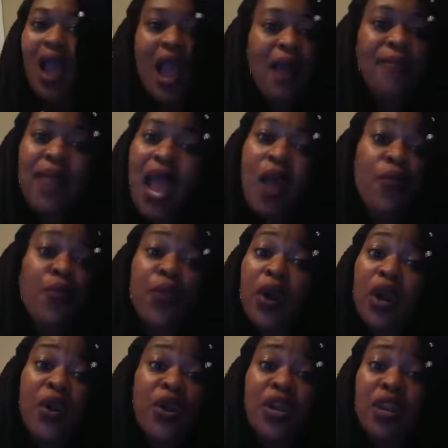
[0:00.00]
I'm not
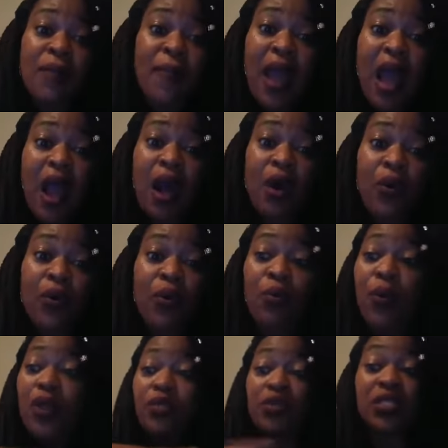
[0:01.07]
worrying about
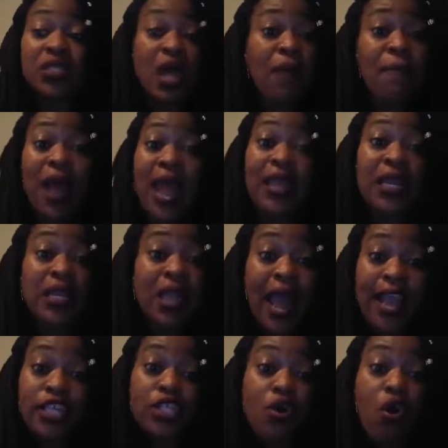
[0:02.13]
whether somebody
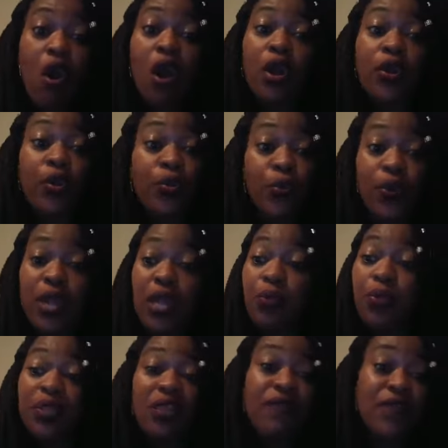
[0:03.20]
likes or agree
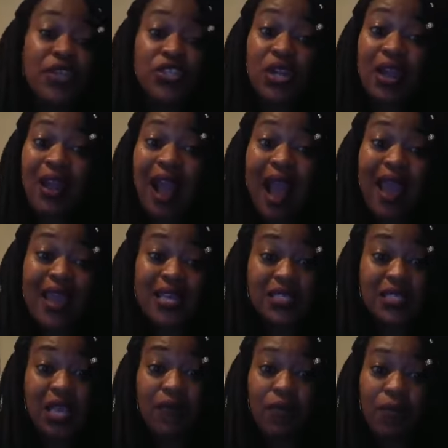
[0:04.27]
with the vision that God
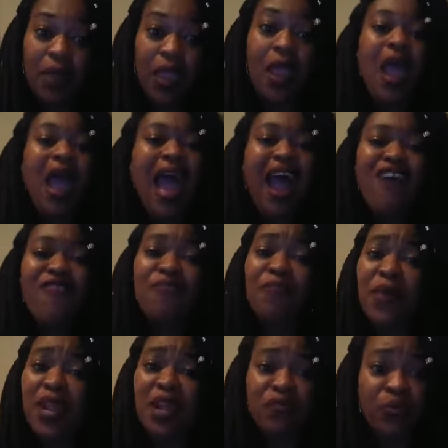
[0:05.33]
has given me.
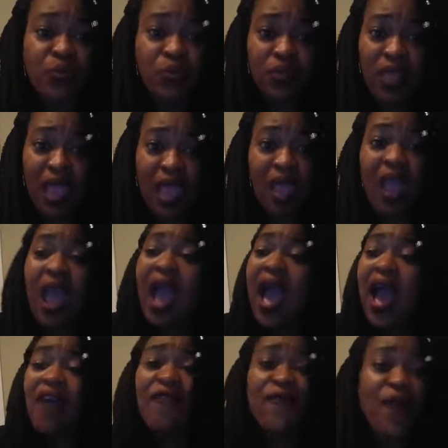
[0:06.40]
I've been through that.
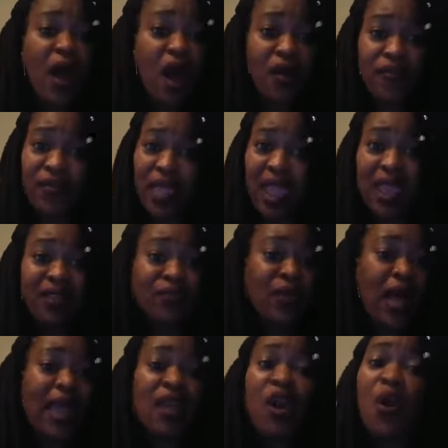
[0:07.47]
I've fought that.
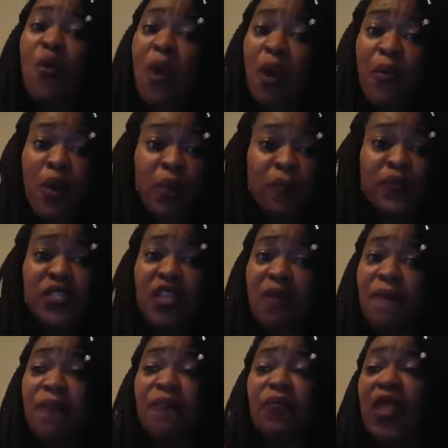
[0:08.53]
Like, oh, I want
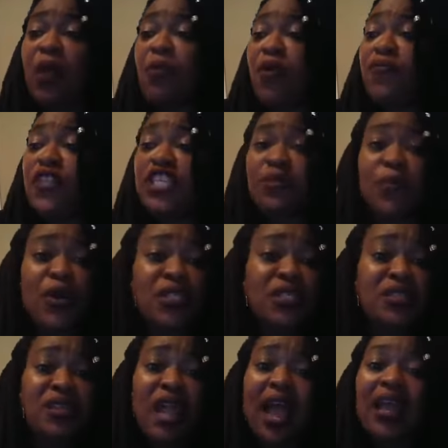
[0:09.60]
I want this
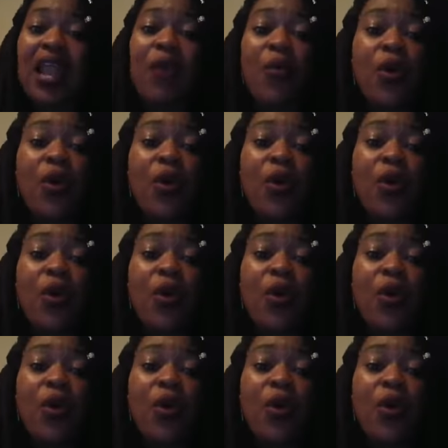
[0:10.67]
person to like it.